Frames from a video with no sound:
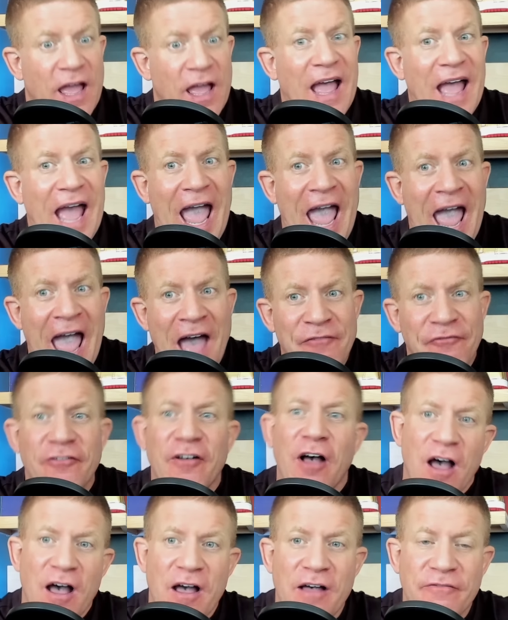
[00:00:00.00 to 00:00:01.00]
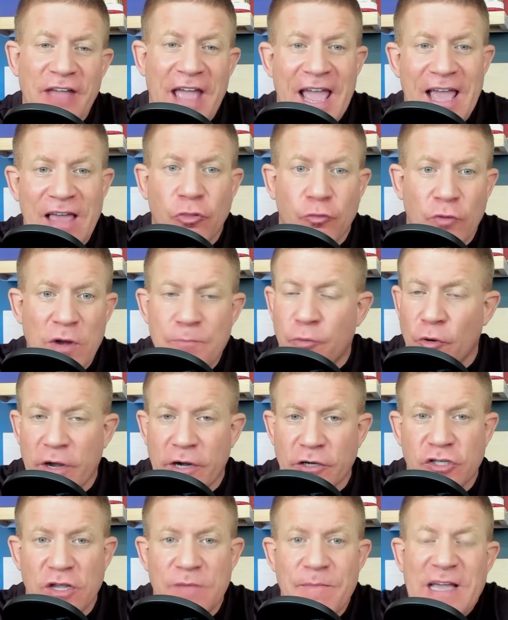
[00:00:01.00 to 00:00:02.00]
half of a three-pointer?
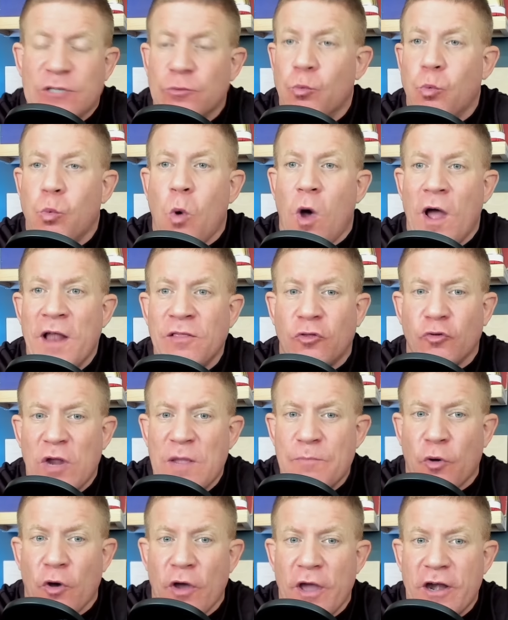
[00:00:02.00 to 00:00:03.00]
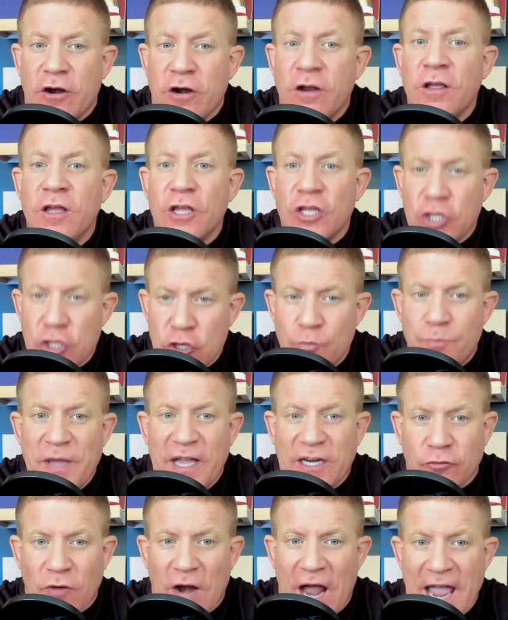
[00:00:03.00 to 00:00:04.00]
So he makes one three-pointer. You
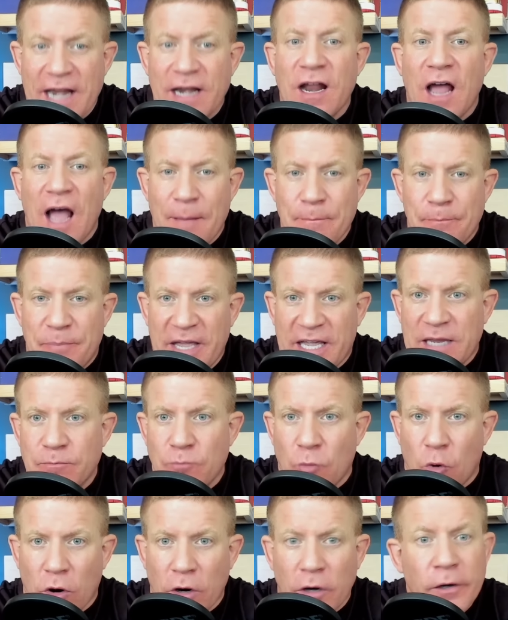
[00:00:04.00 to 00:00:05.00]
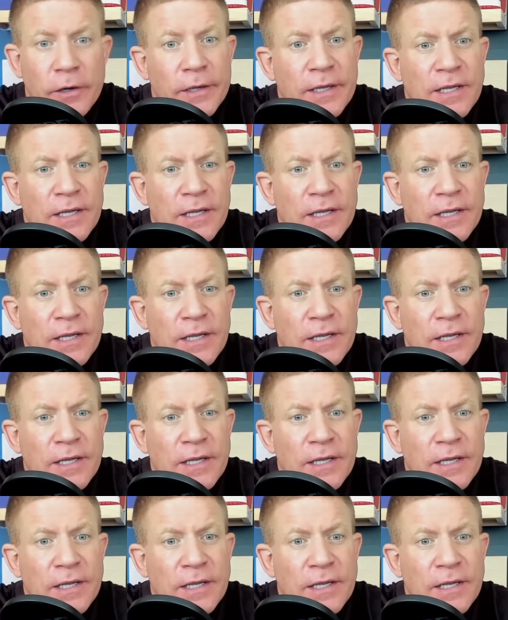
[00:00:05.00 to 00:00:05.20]
picked right. I'm picking more.